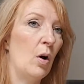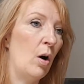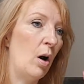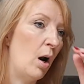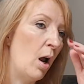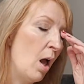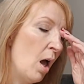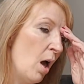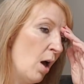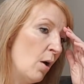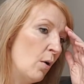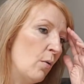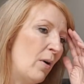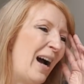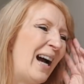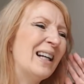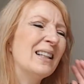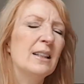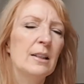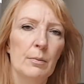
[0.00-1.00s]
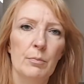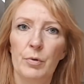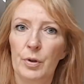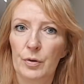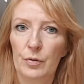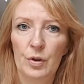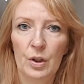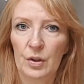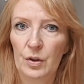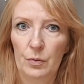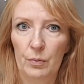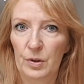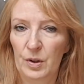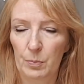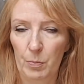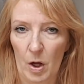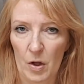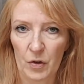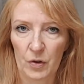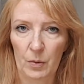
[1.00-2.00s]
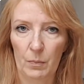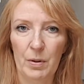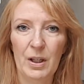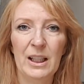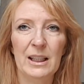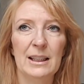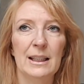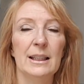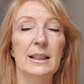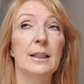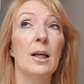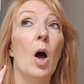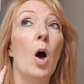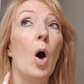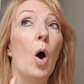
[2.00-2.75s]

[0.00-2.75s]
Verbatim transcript: or who had some re just responsibilities,